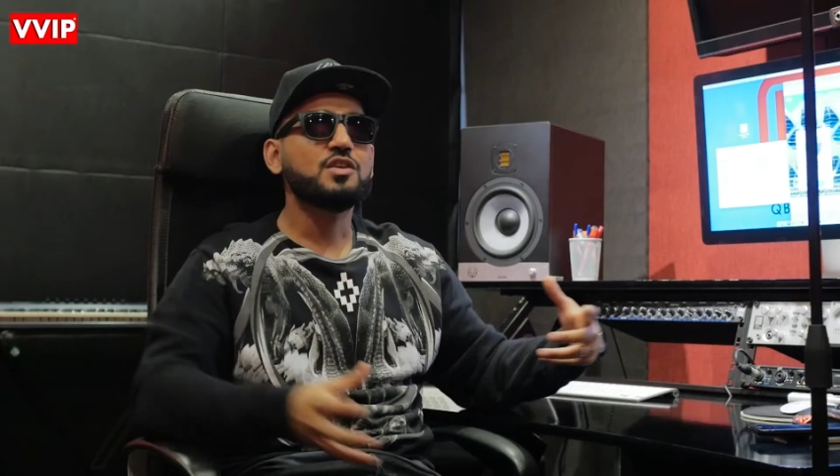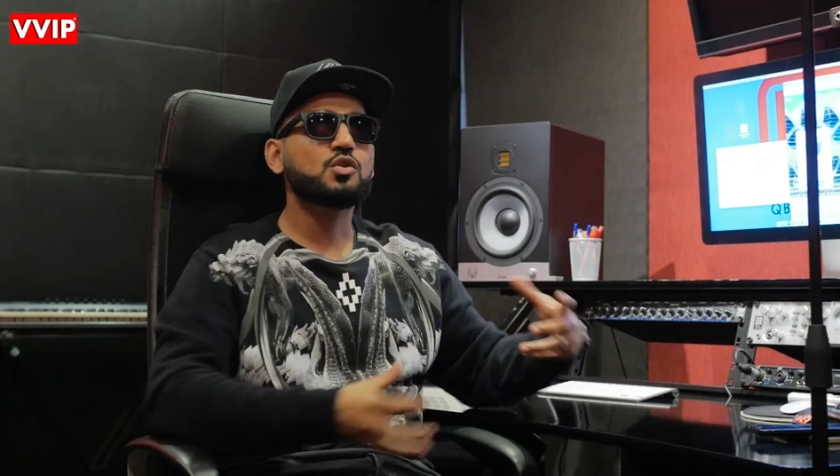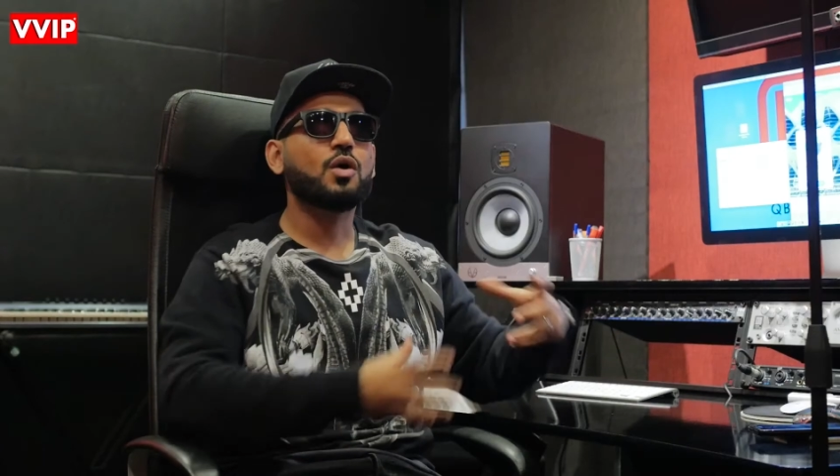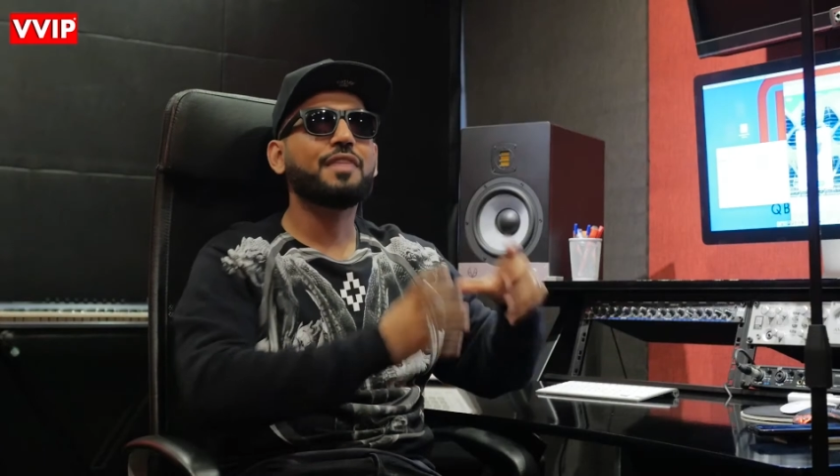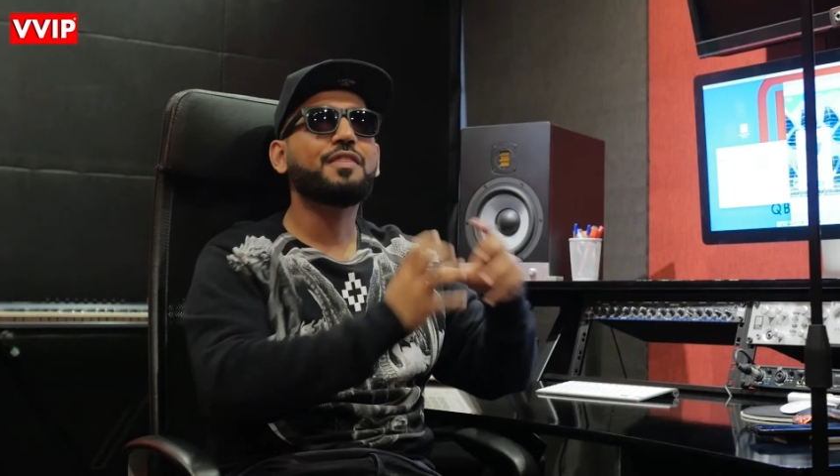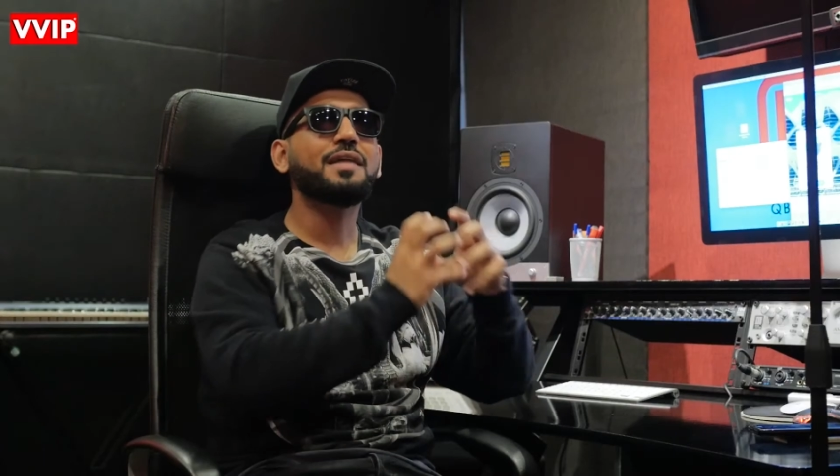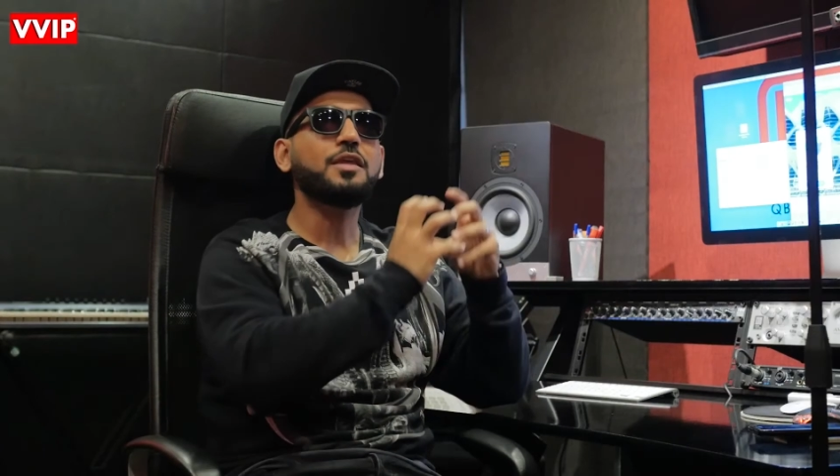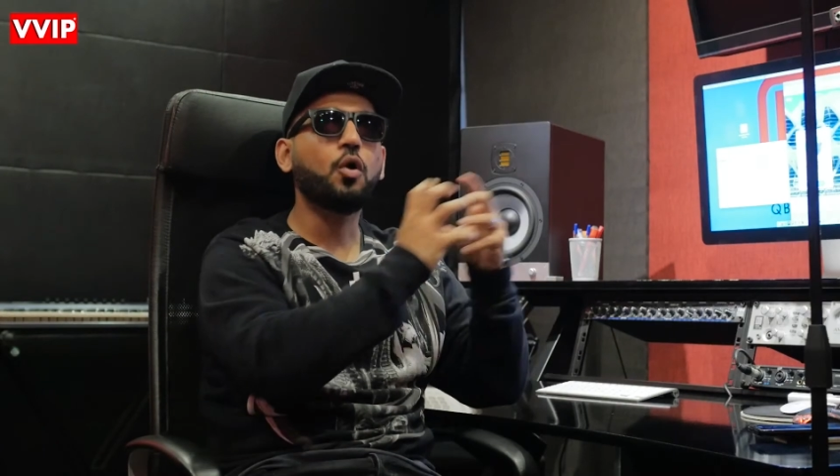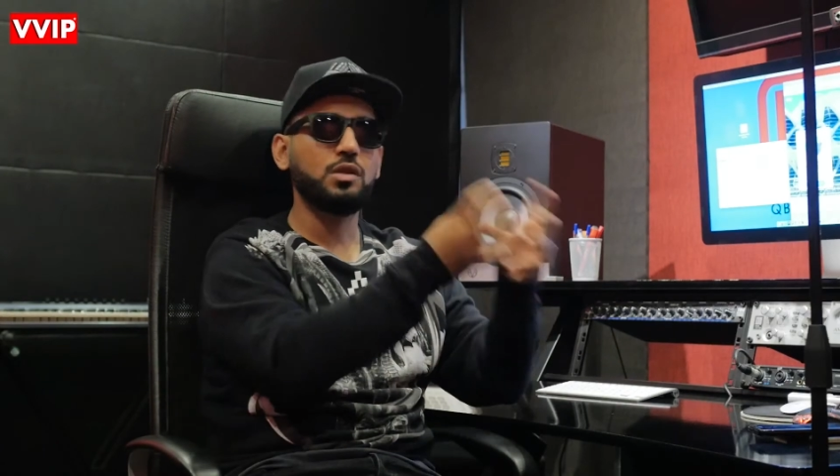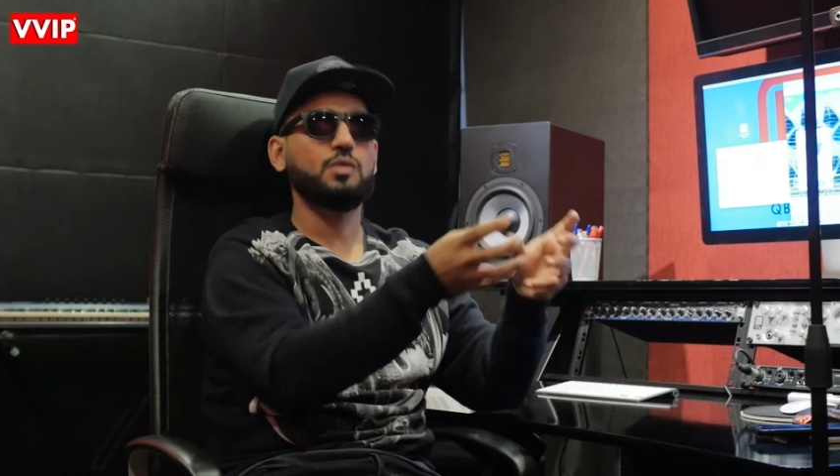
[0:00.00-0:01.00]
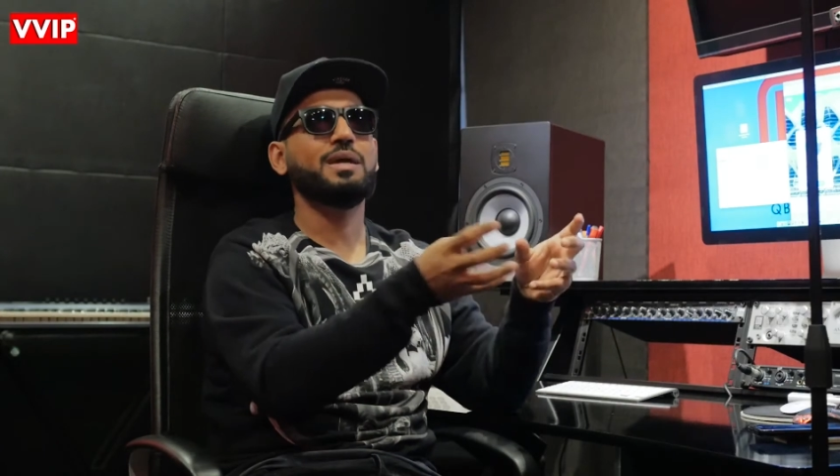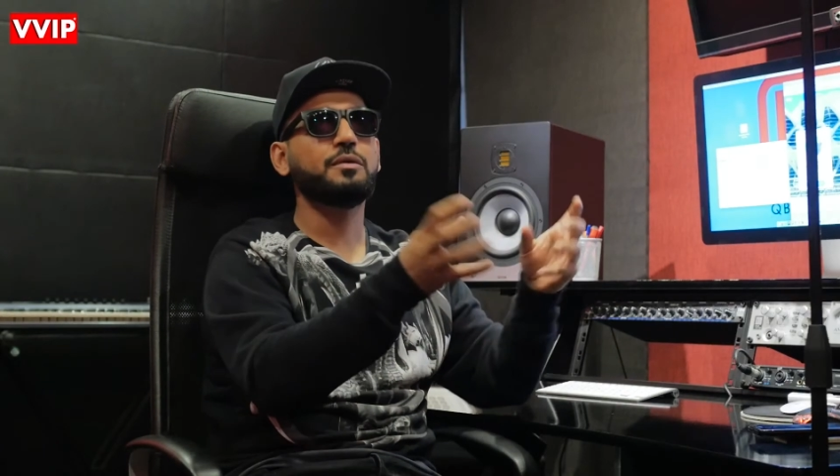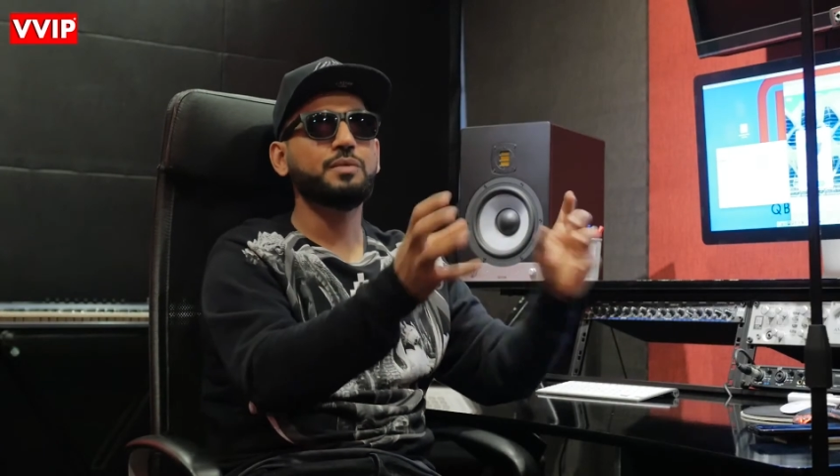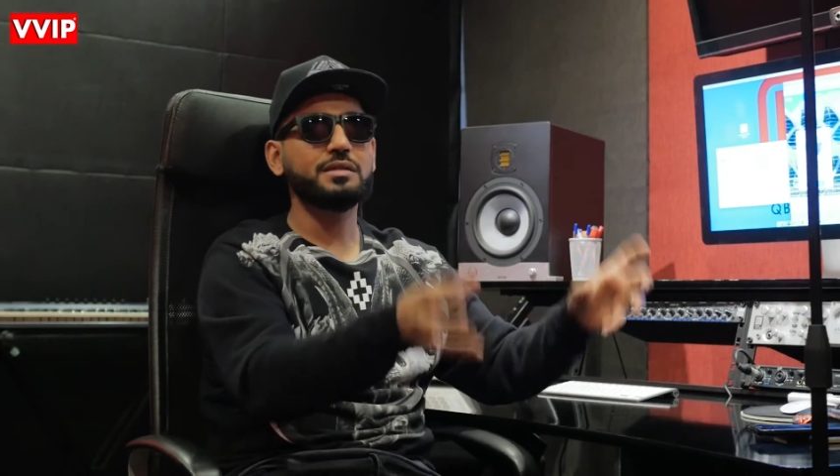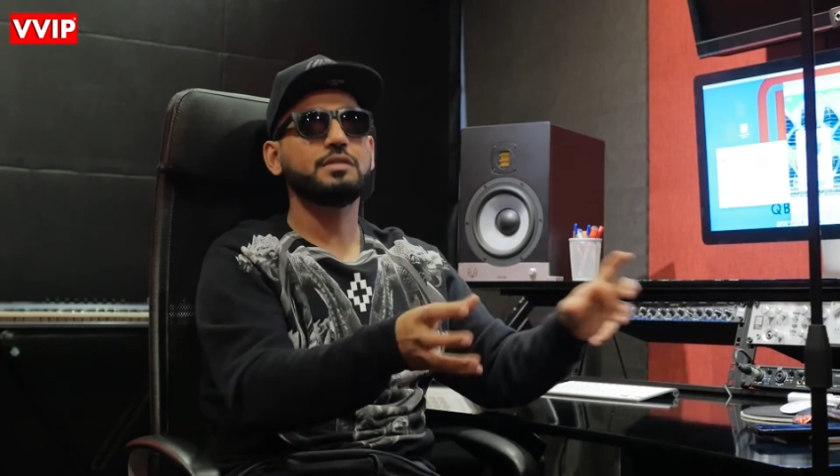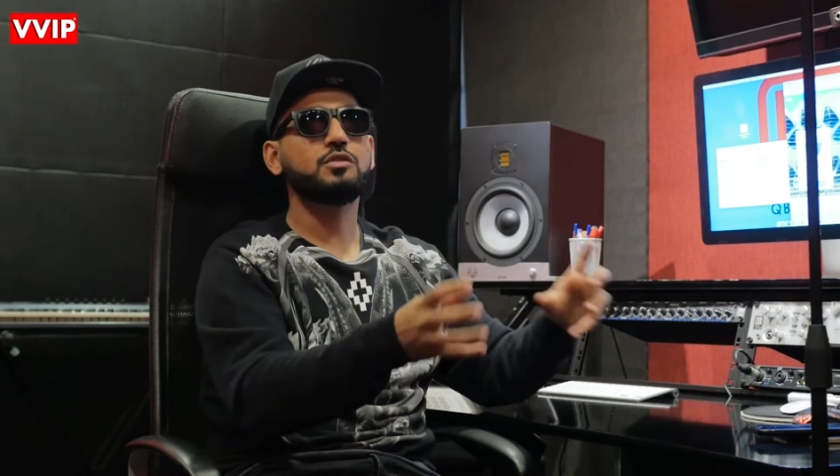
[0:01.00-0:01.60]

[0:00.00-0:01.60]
So I thought the only way to really